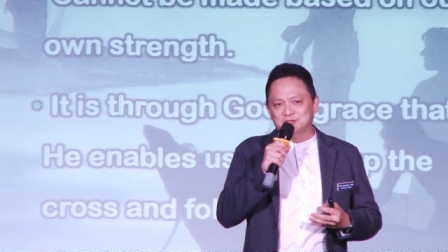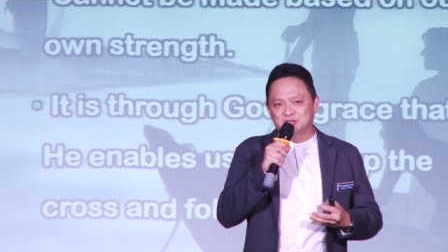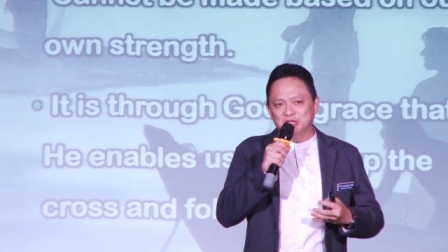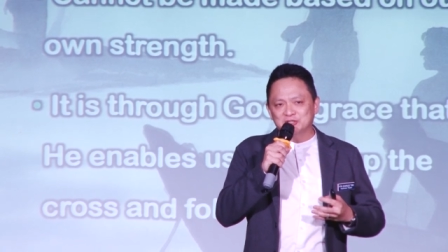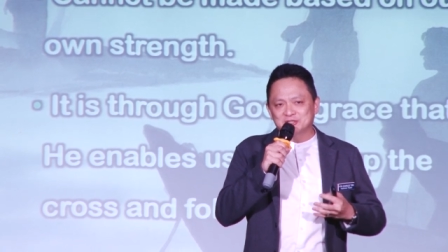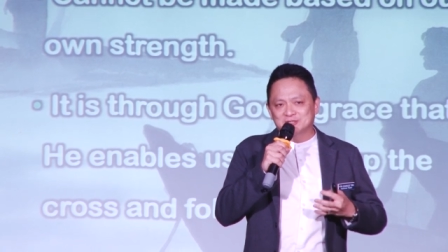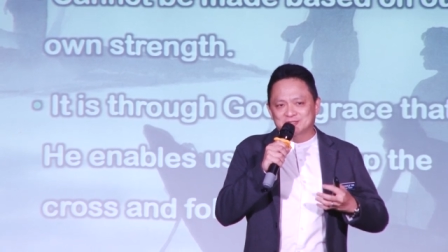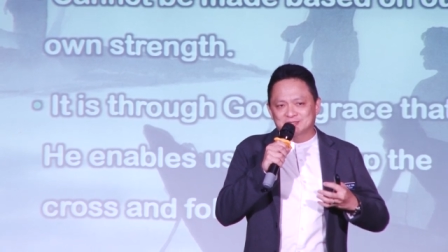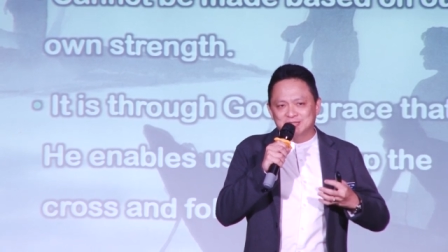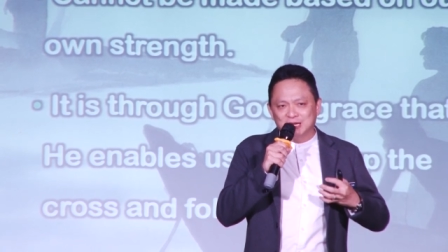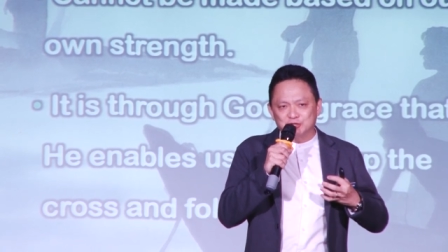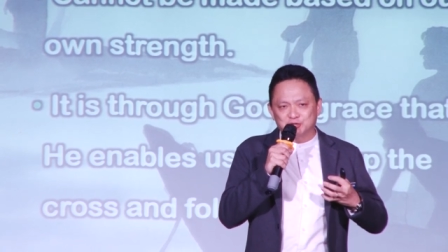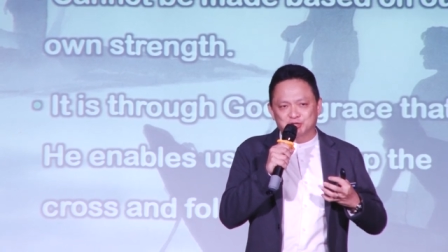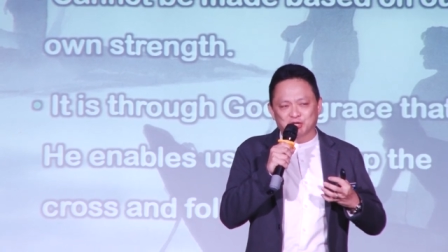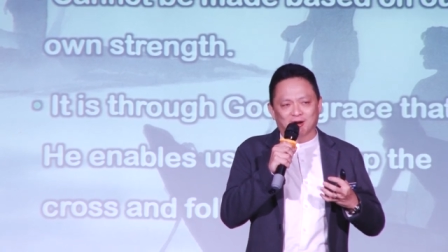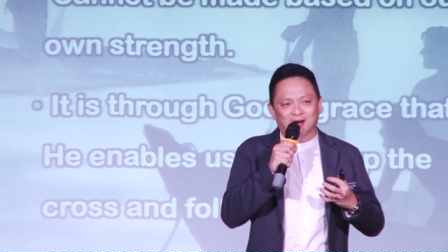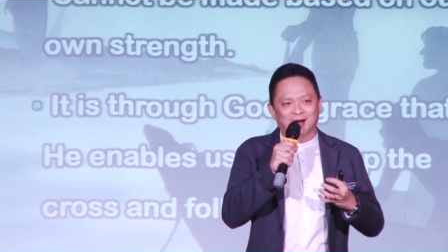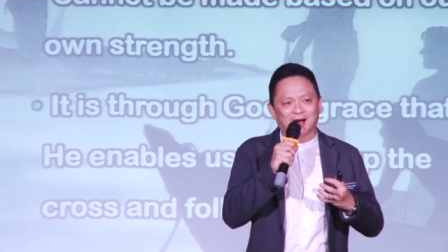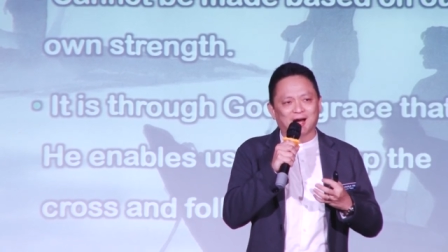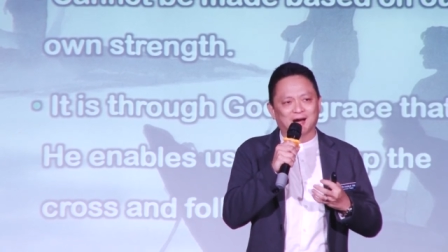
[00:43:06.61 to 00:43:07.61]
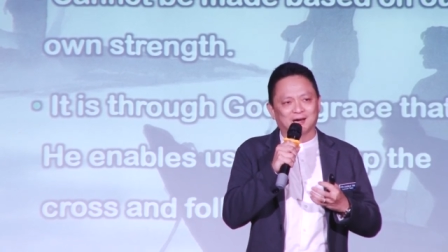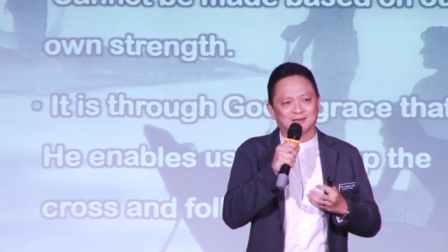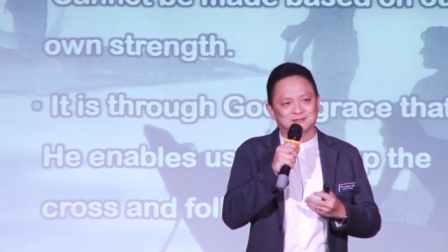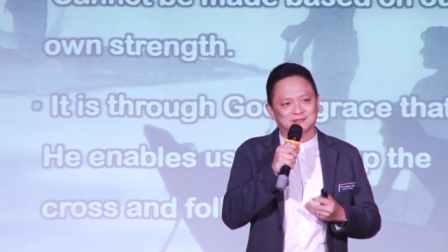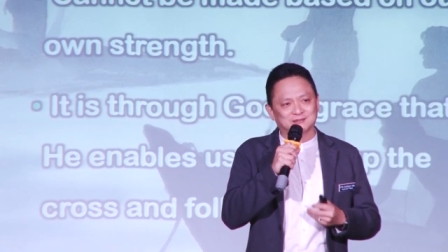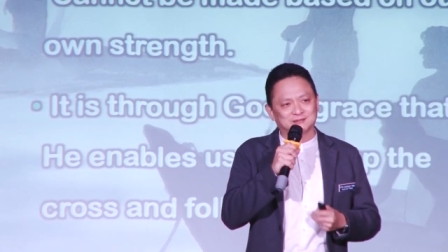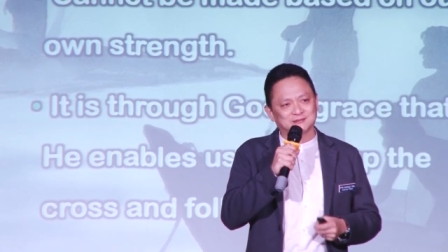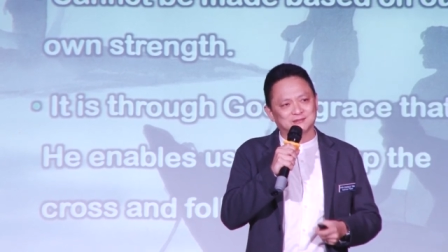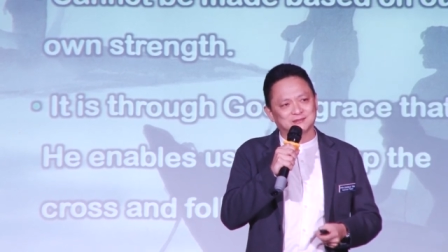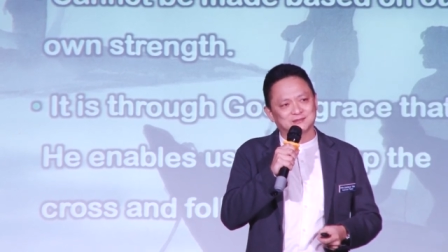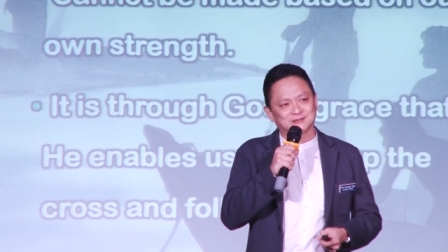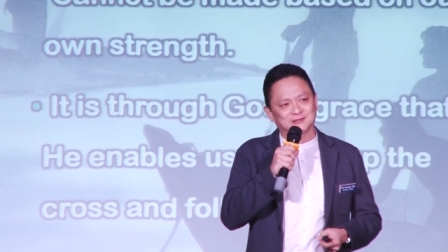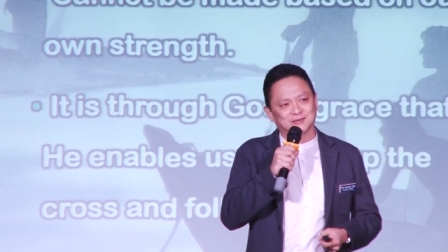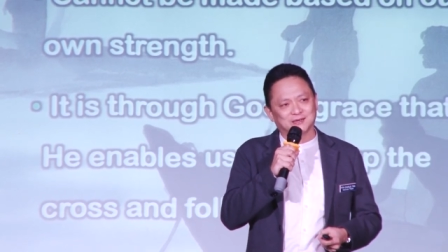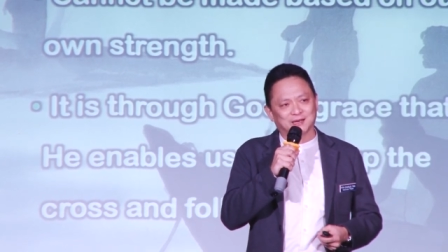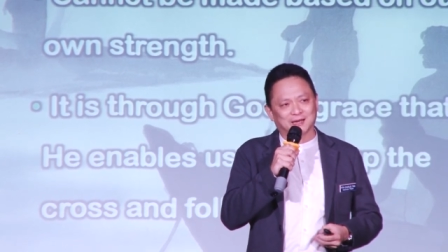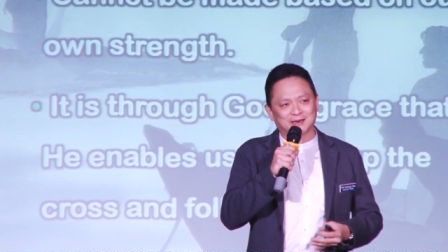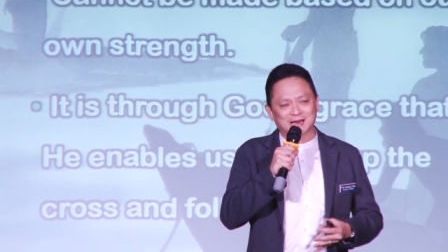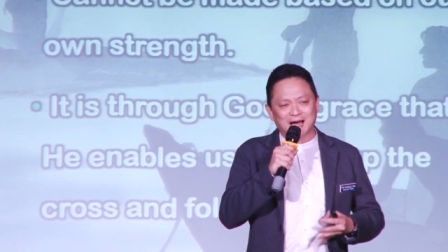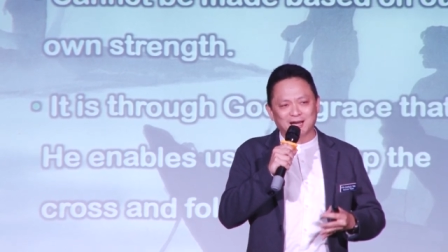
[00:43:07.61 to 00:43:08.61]
just search our hearts
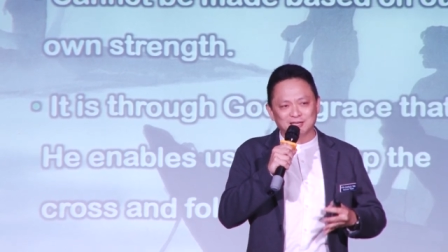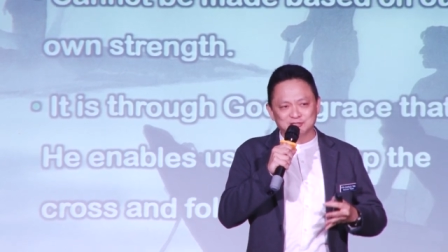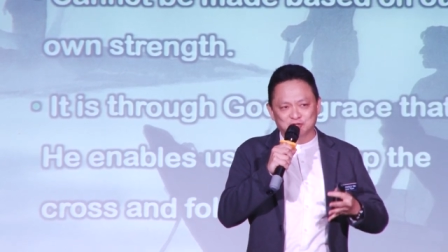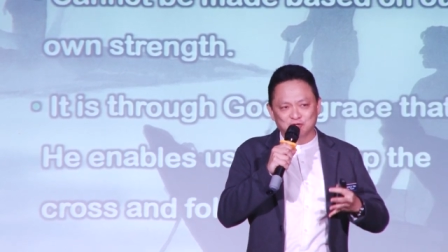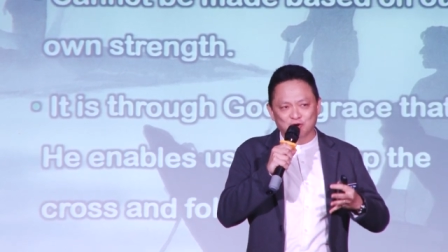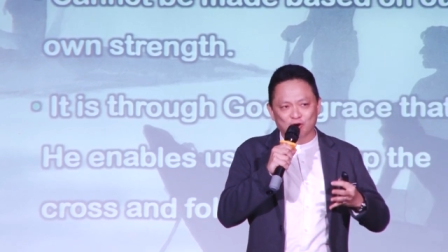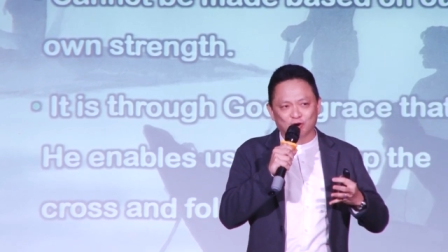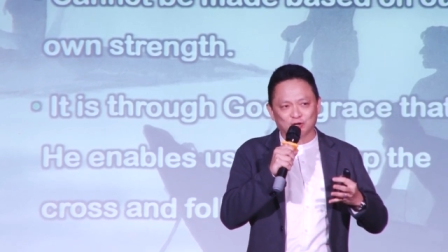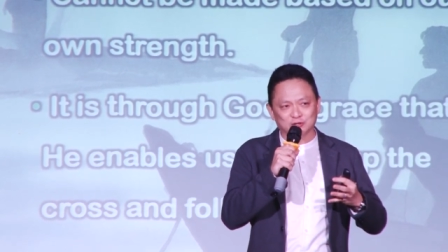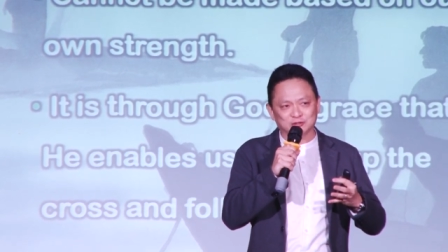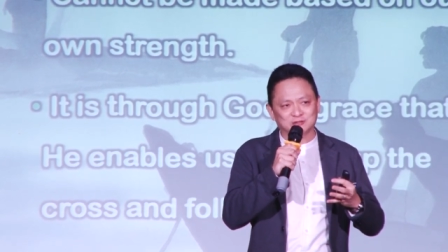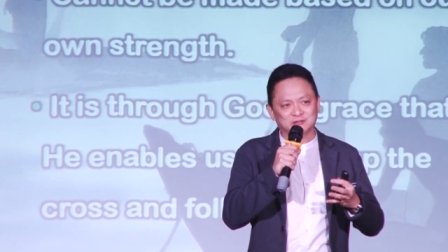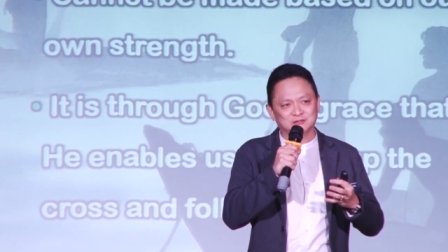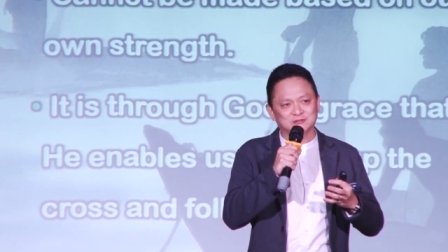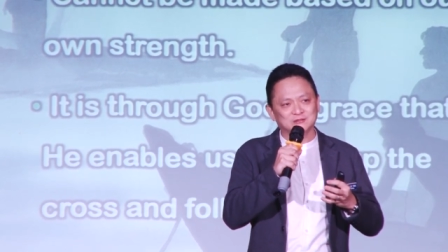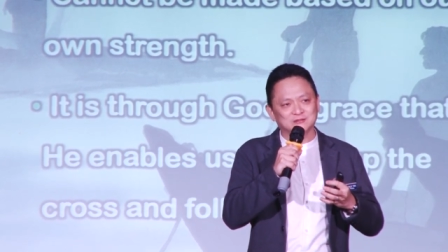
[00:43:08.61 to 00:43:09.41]
and ask God